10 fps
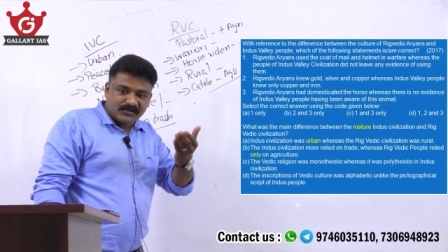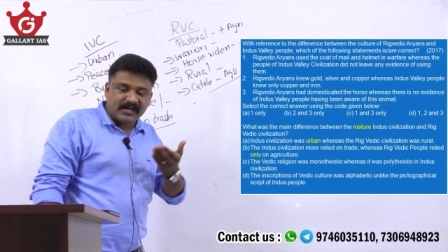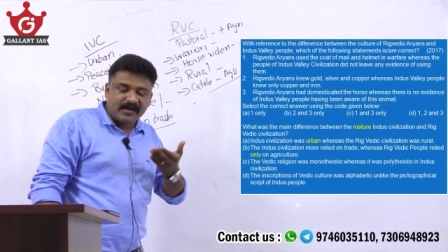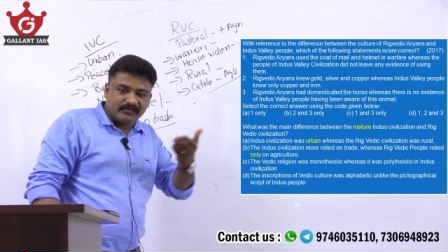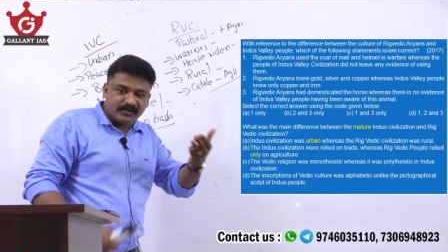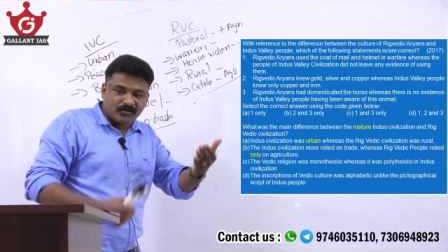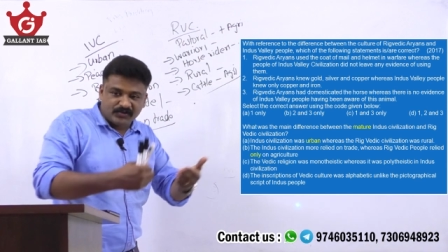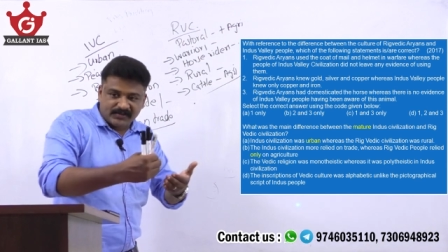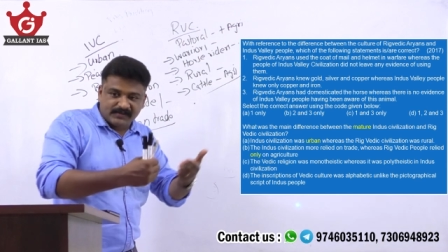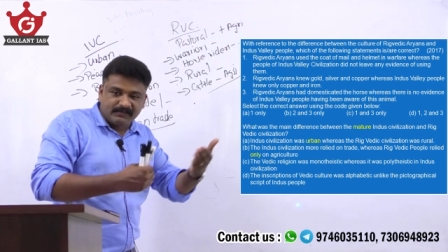same you know
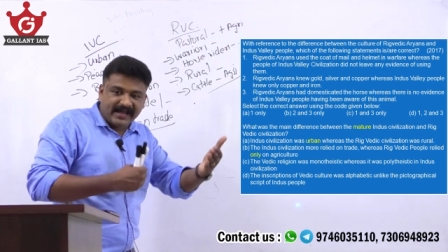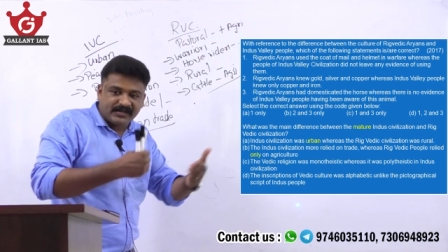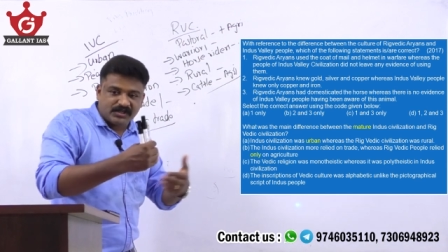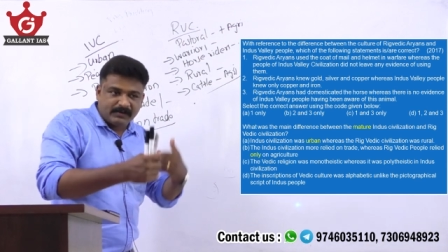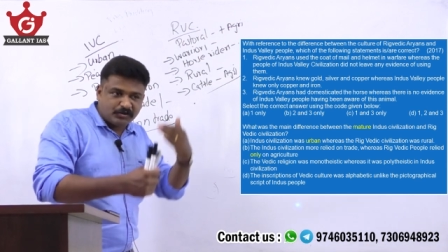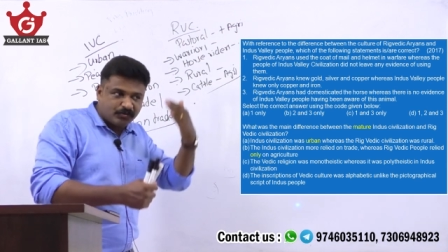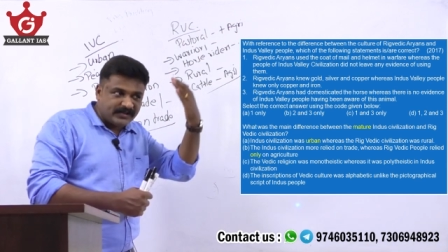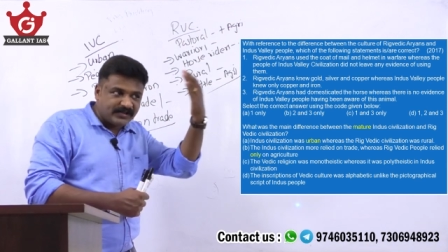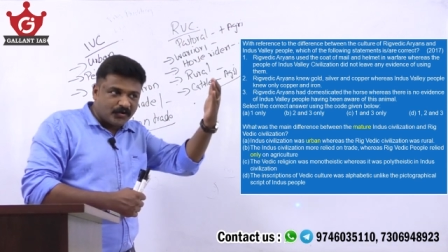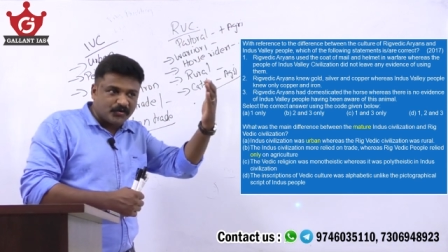the similarity
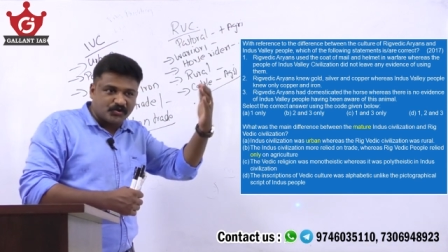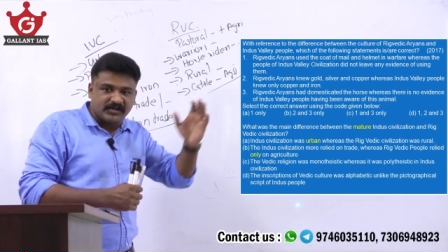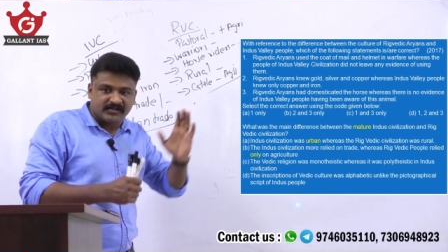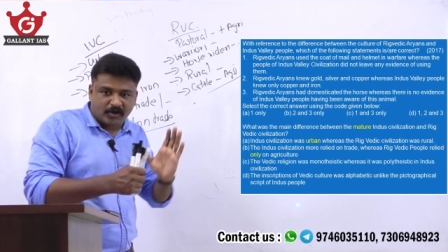between the question